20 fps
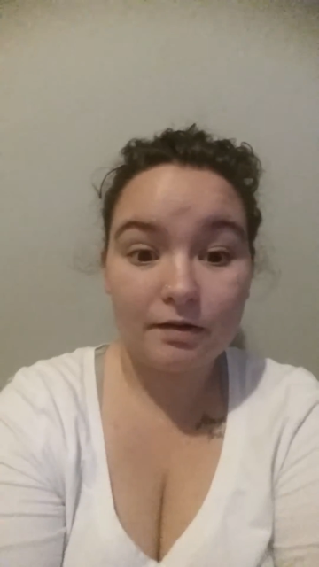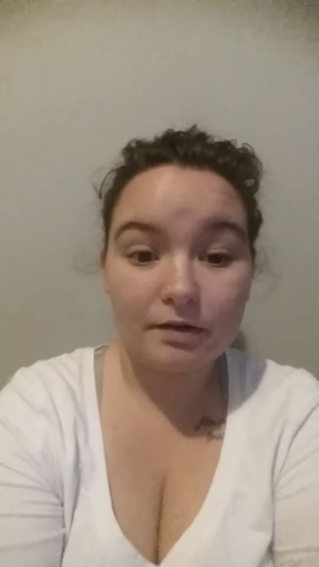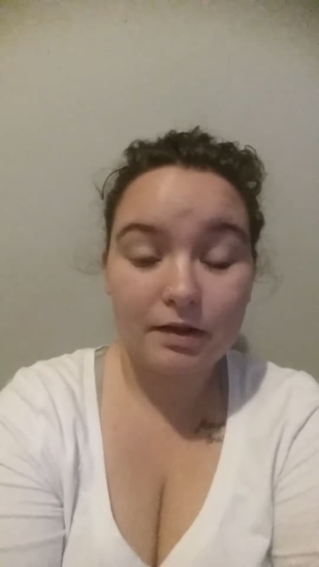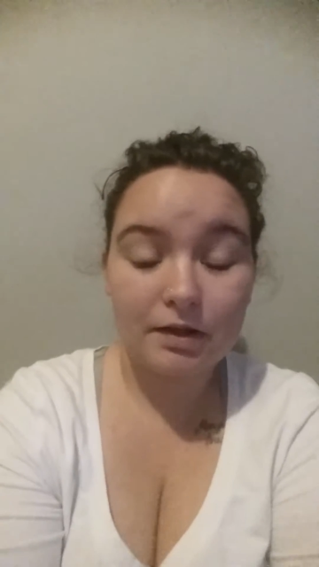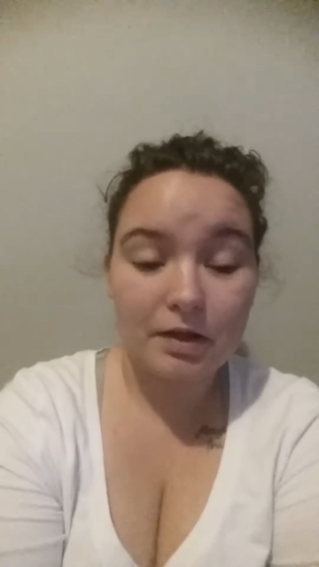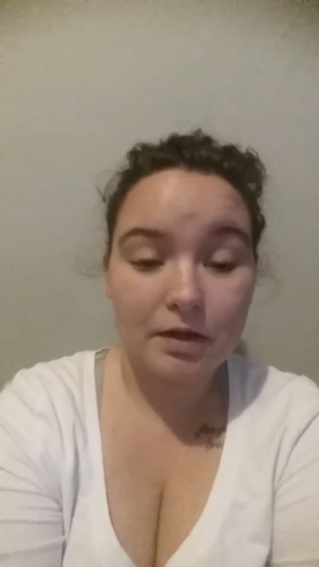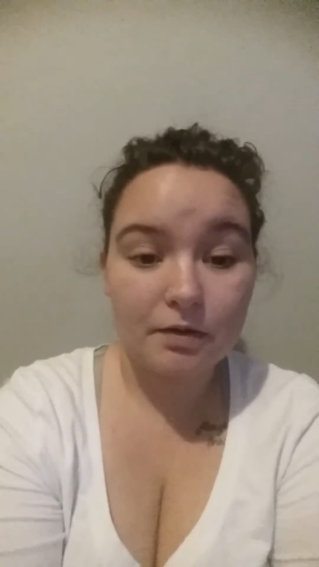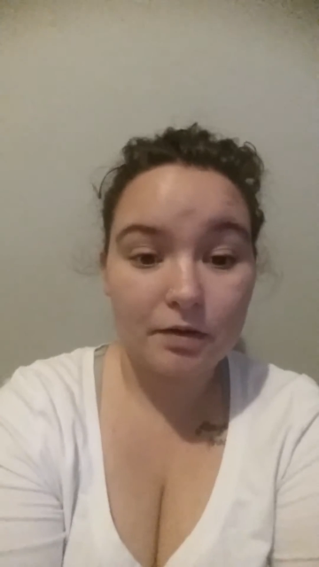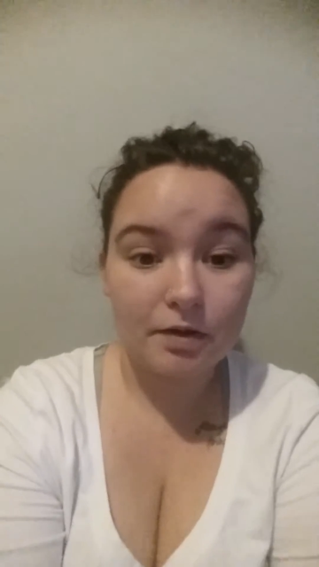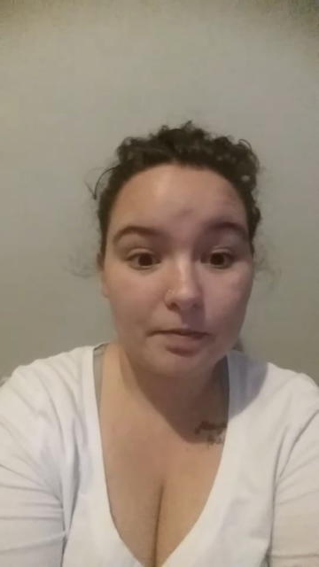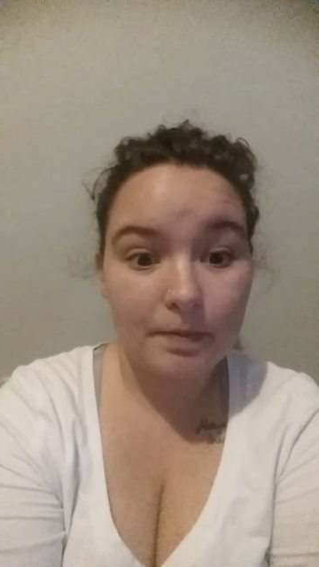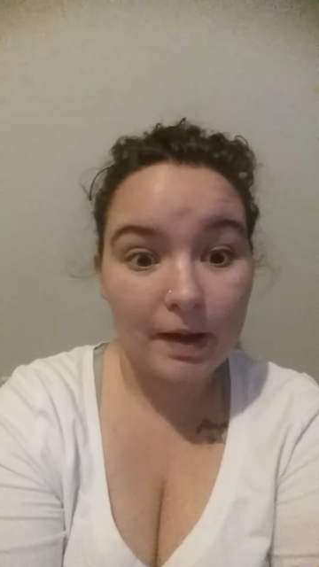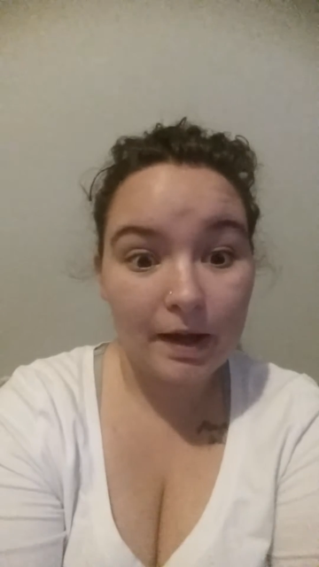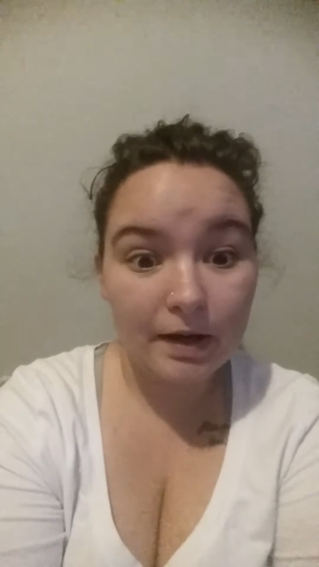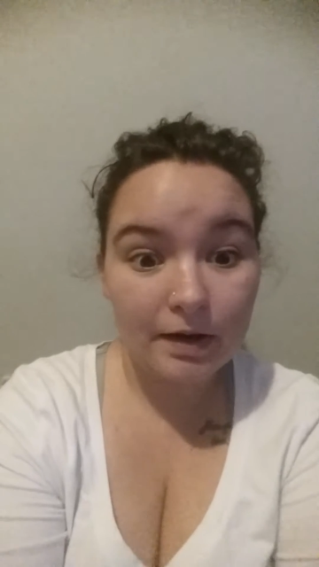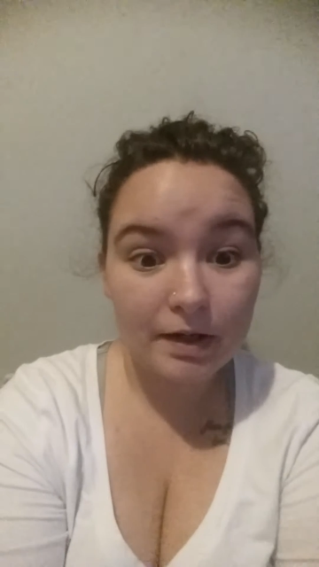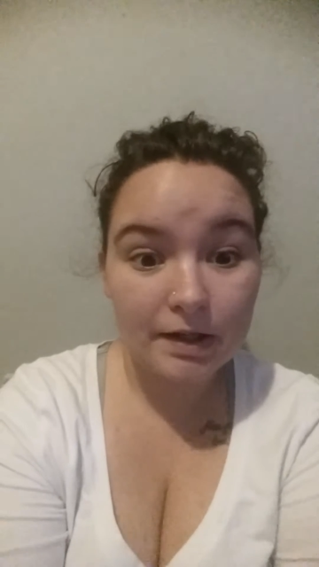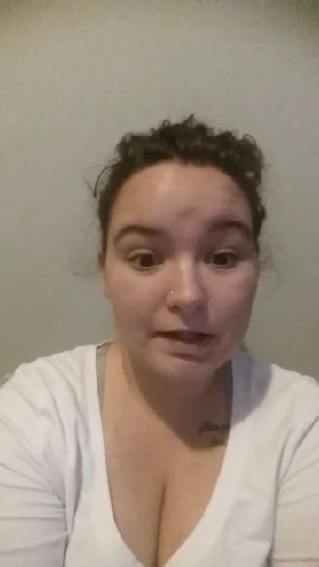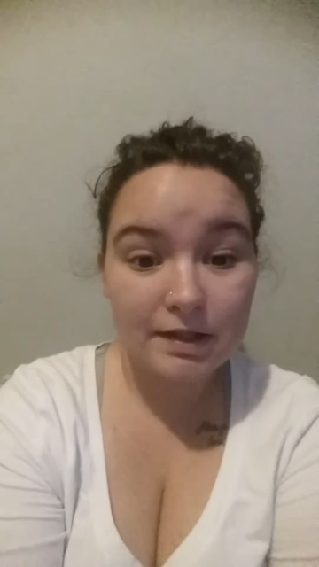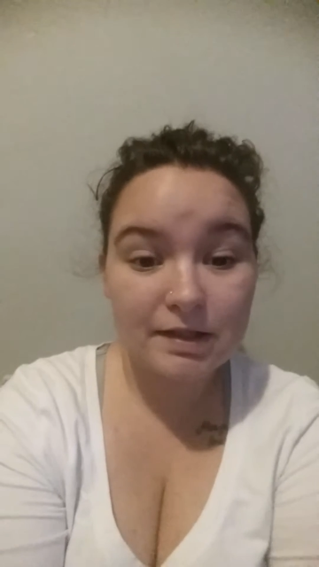their
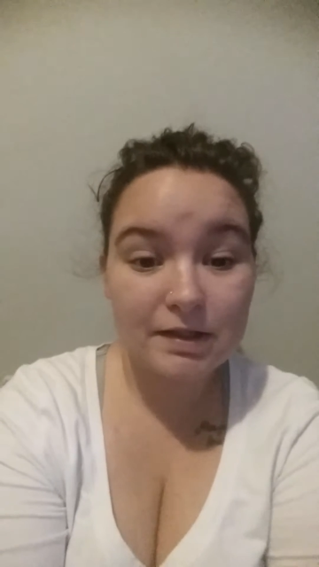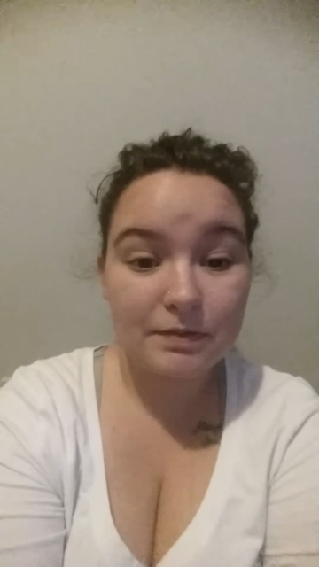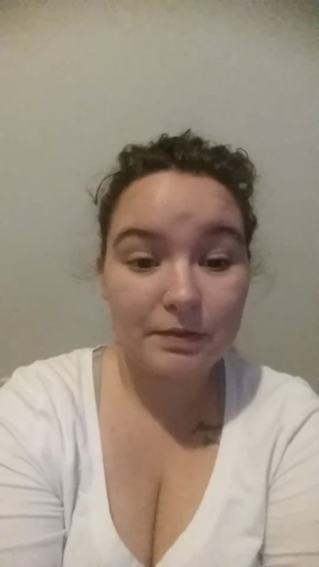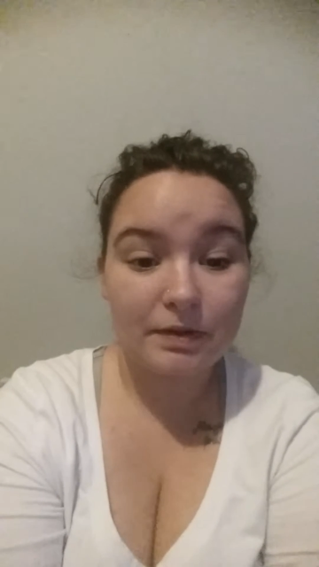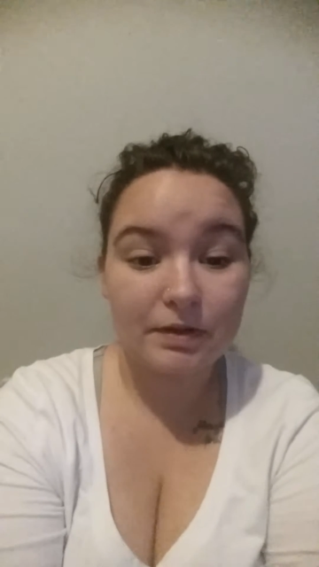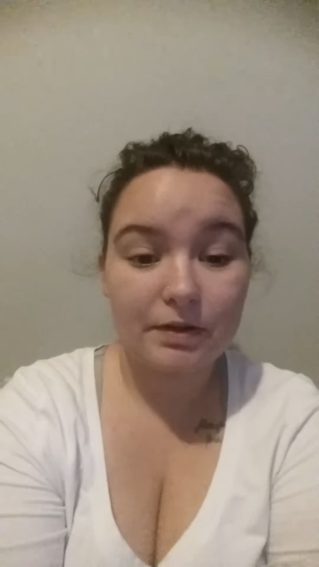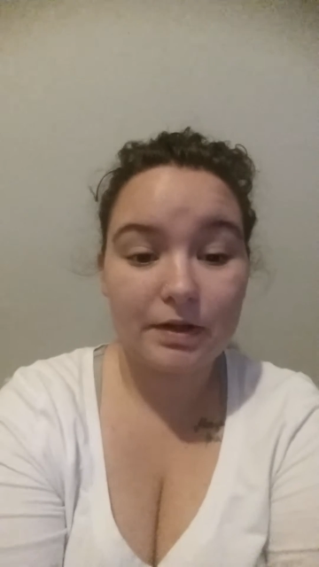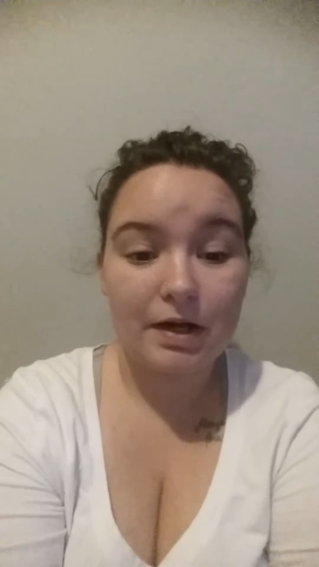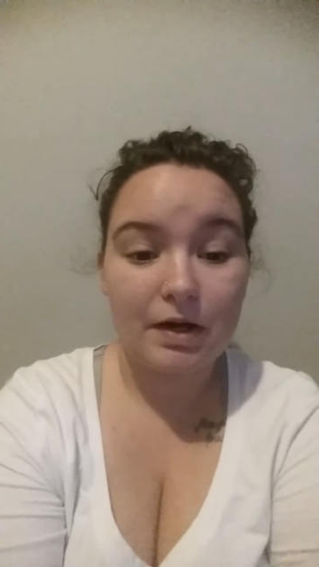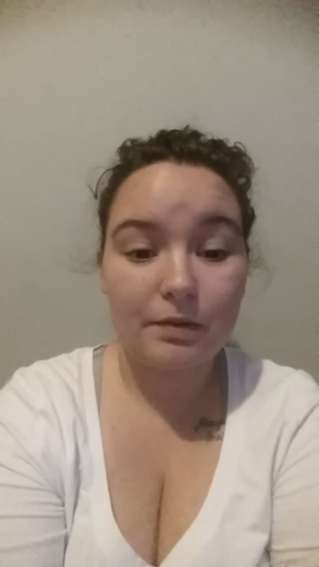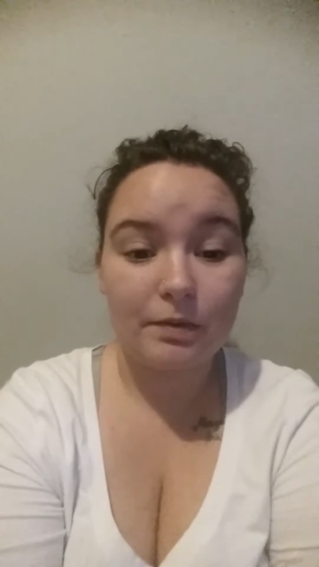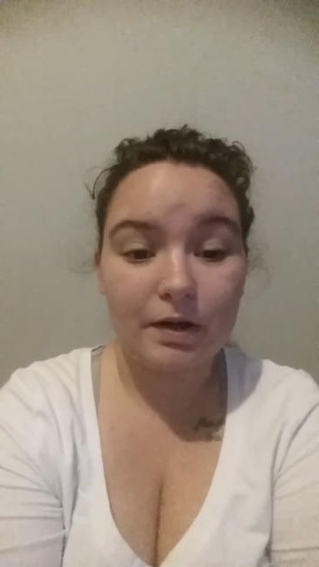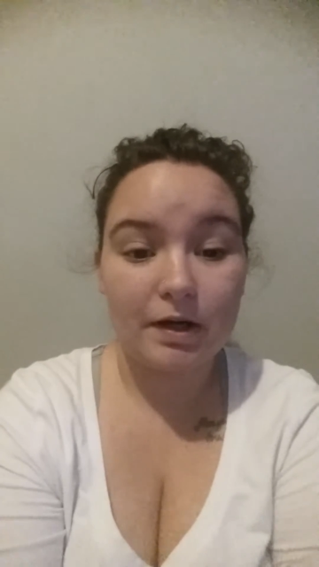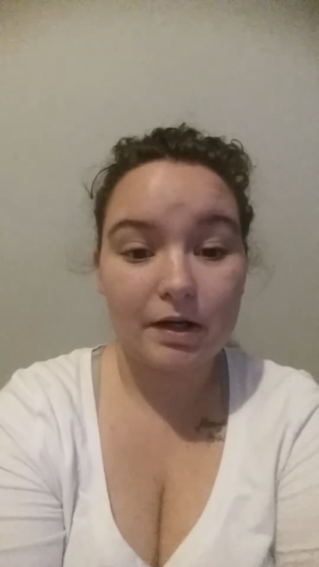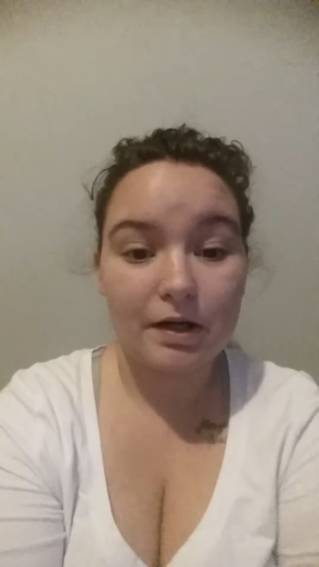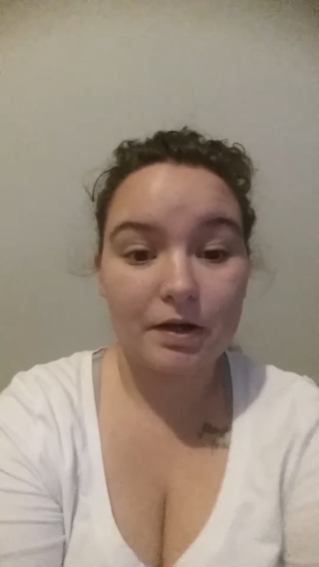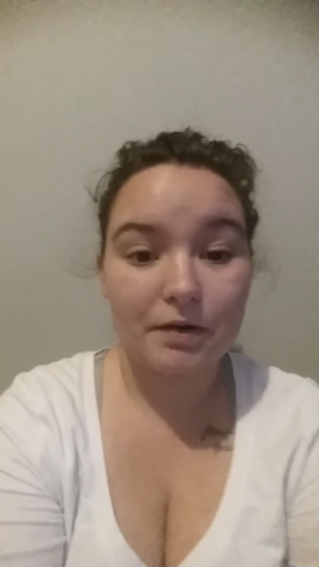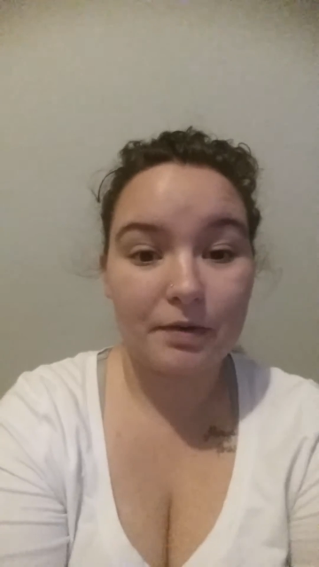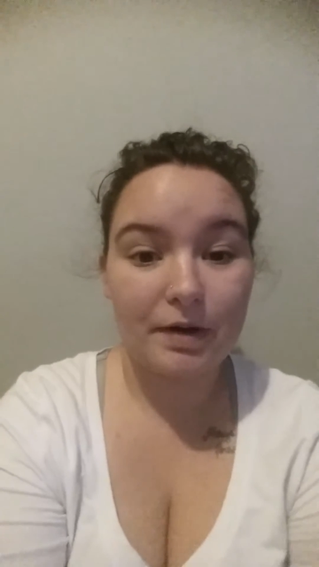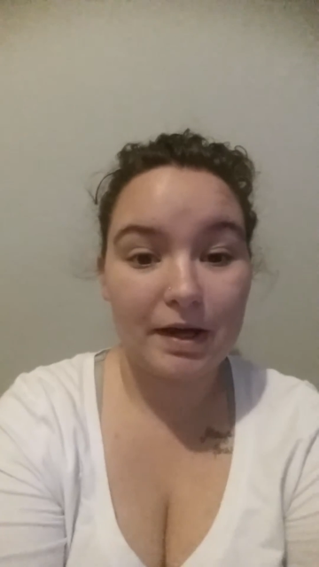parents when they're out
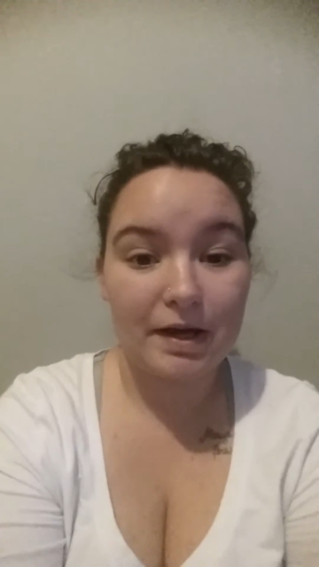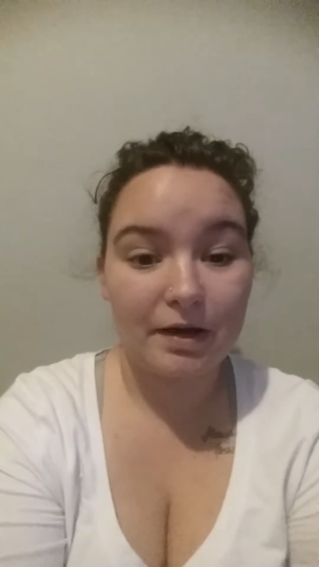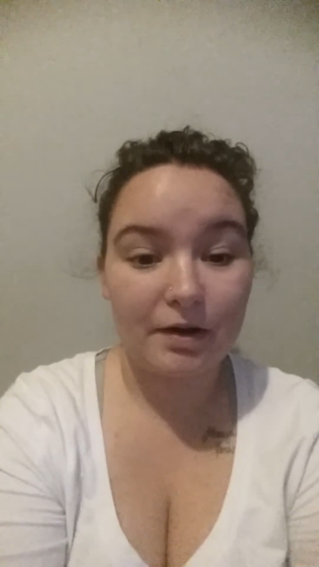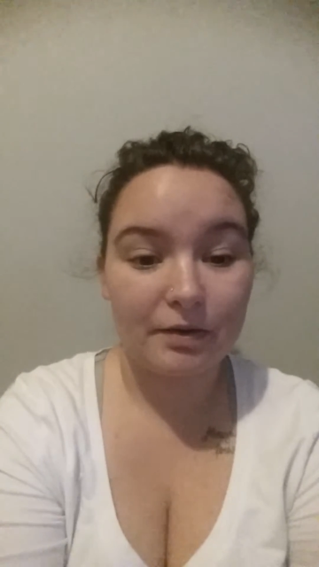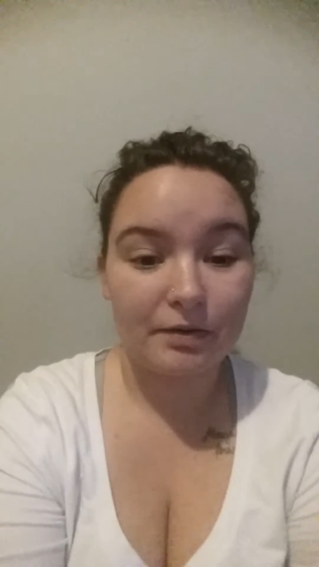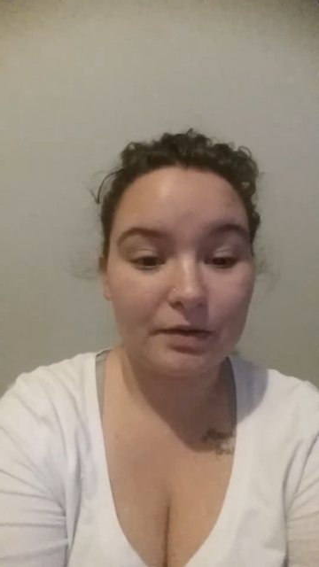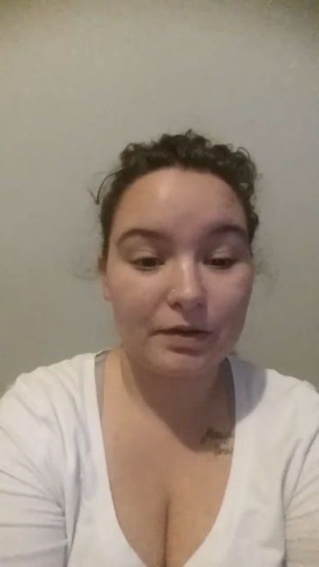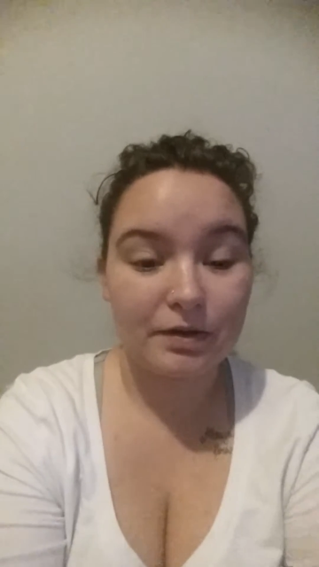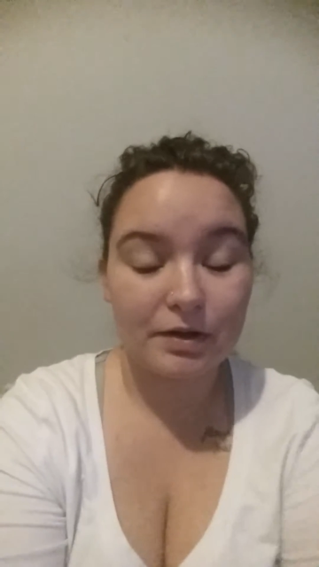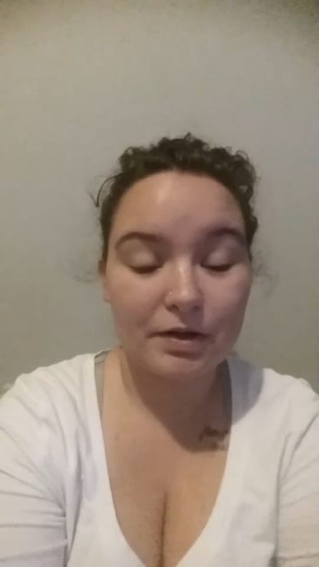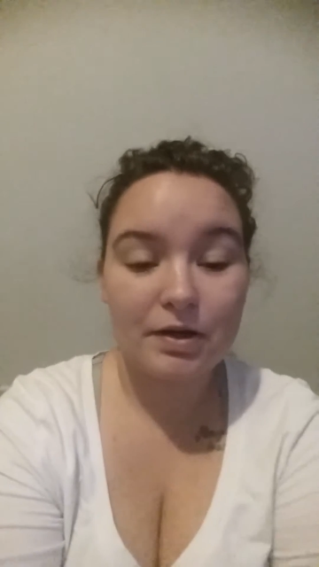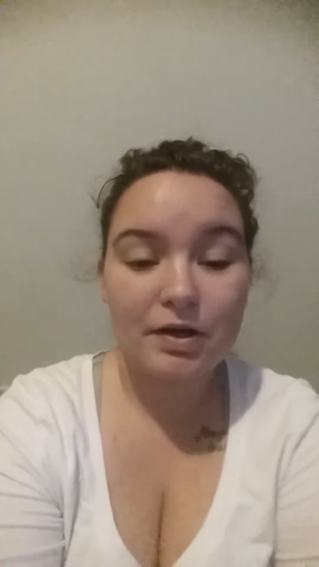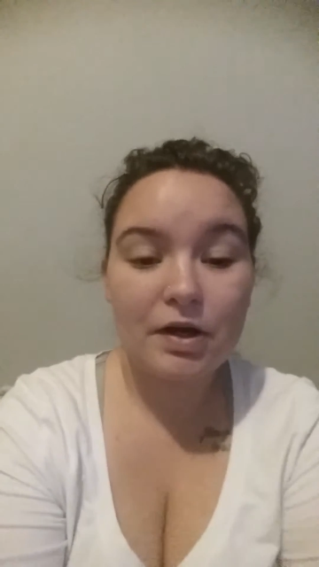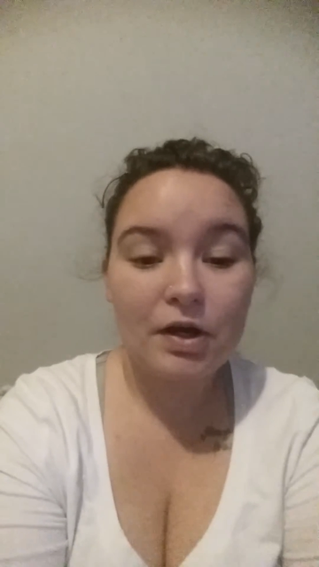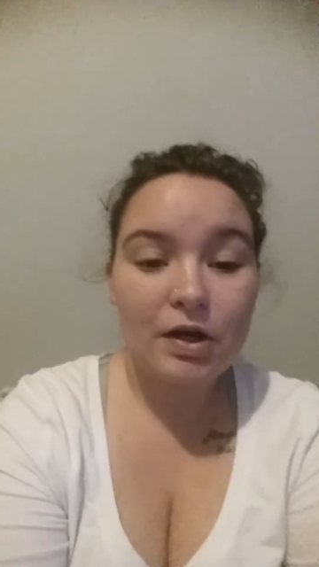walking around or